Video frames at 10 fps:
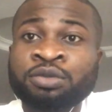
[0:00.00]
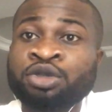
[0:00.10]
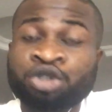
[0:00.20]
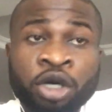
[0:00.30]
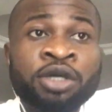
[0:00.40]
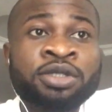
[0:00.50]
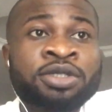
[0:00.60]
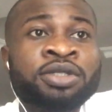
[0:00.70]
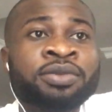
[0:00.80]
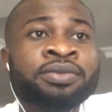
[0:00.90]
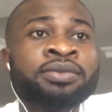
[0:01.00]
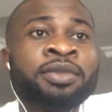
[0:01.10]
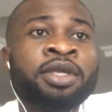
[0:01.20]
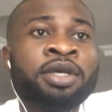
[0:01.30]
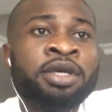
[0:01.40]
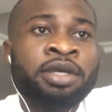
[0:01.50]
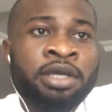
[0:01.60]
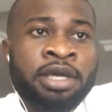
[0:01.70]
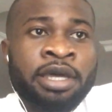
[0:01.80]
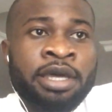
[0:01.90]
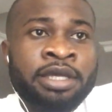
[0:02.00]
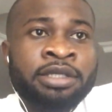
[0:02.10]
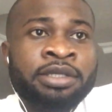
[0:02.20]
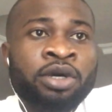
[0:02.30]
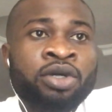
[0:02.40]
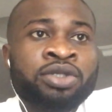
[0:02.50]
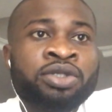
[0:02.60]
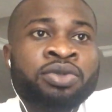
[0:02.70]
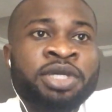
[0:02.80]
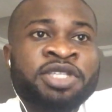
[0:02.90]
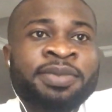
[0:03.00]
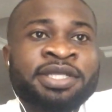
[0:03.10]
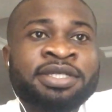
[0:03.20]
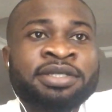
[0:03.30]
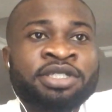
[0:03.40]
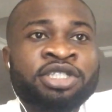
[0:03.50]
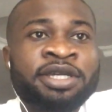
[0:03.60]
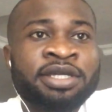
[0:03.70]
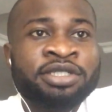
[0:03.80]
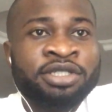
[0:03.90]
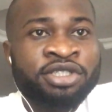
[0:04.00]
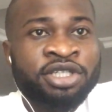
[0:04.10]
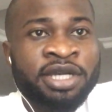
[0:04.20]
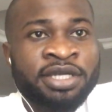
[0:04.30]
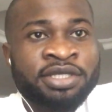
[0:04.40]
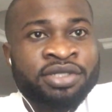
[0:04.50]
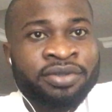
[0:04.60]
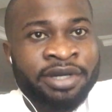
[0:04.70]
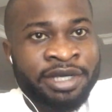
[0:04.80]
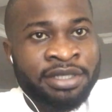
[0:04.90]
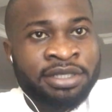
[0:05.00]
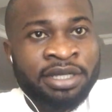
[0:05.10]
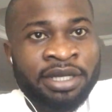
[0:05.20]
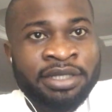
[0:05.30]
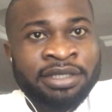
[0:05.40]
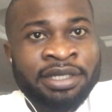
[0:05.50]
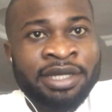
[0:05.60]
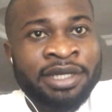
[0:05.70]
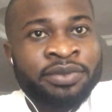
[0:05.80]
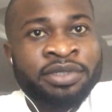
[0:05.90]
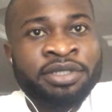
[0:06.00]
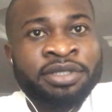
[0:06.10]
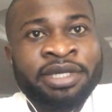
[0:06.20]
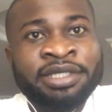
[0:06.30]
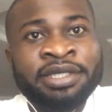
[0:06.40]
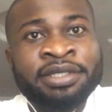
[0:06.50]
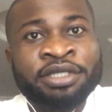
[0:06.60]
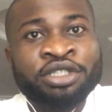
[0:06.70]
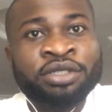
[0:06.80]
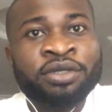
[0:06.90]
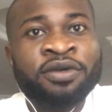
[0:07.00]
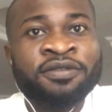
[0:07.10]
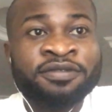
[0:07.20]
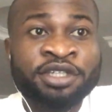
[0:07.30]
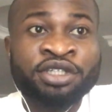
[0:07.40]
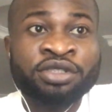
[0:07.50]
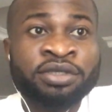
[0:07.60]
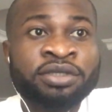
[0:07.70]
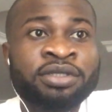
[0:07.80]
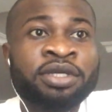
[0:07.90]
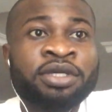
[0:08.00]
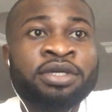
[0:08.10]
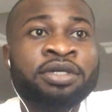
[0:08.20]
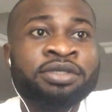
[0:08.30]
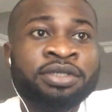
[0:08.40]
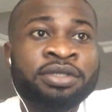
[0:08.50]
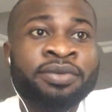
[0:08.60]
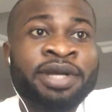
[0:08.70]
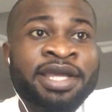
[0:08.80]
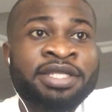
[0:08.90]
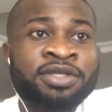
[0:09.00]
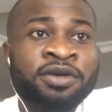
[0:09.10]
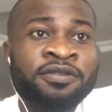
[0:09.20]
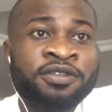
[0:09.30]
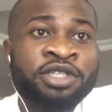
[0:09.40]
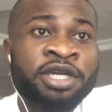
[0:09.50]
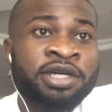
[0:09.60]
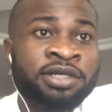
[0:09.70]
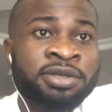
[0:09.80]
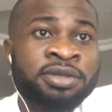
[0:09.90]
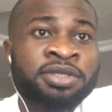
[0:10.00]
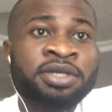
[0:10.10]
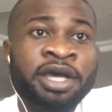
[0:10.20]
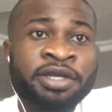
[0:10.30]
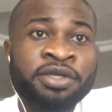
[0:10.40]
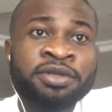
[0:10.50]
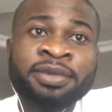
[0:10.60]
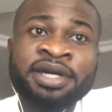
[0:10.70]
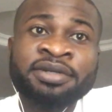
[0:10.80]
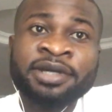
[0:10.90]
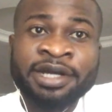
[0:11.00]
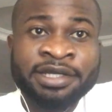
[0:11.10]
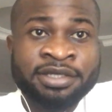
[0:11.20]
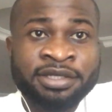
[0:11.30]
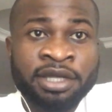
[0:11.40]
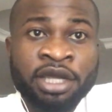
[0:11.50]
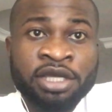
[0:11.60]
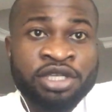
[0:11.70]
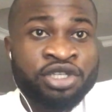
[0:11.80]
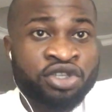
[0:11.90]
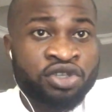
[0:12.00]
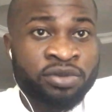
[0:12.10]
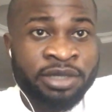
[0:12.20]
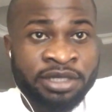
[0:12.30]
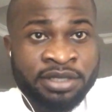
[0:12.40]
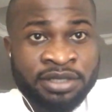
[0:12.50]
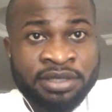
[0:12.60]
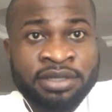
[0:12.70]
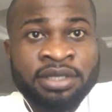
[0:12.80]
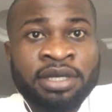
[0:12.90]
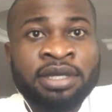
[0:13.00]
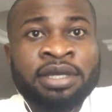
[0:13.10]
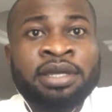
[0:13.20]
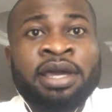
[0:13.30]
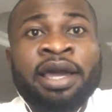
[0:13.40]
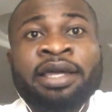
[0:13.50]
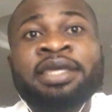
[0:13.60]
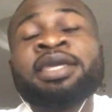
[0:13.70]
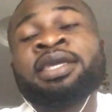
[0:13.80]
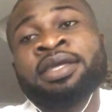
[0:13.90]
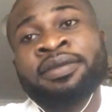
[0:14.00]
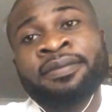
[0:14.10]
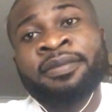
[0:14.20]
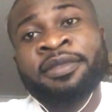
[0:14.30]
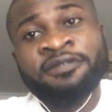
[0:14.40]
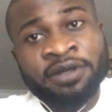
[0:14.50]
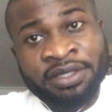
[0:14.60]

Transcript: drugs, and also respecting the child's rights in line with the United Nations Convention on the Rights of Child and Human Rights instruments are key for